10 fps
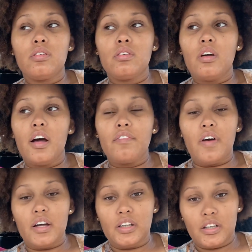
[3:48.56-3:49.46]
I
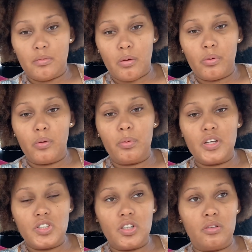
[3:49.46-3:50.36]
violated my
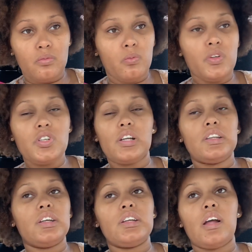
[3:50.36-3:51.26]
probation, which I
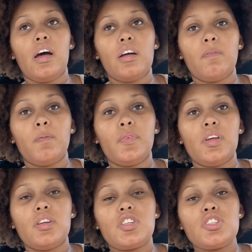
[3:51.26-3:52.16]
did not.
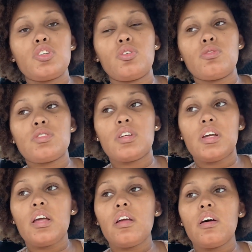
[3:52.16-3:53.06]
He just used it
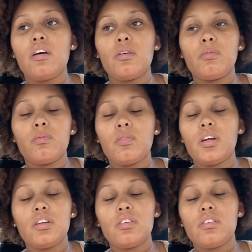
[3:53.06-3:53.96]

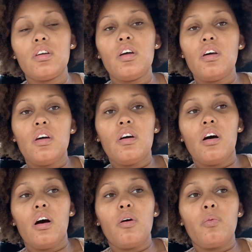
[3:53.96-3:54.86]
in
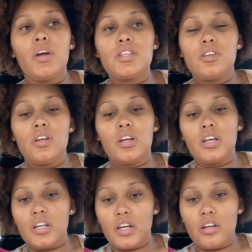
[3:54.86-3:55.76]
a way so he can
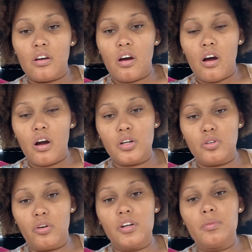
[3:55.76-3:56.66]
get our
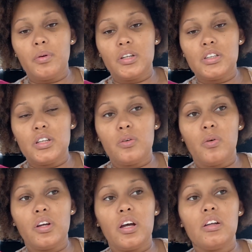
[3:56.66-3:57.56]
daughter, but it didn't
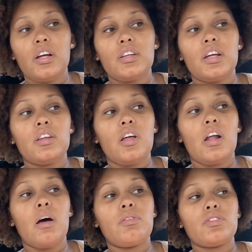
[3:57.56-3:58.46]
work out like that. He thought
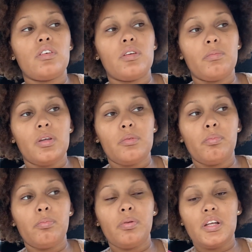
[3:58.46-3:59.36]
I was going to be
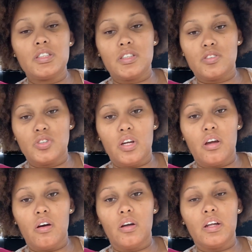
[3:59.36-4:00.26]
placed in jail, and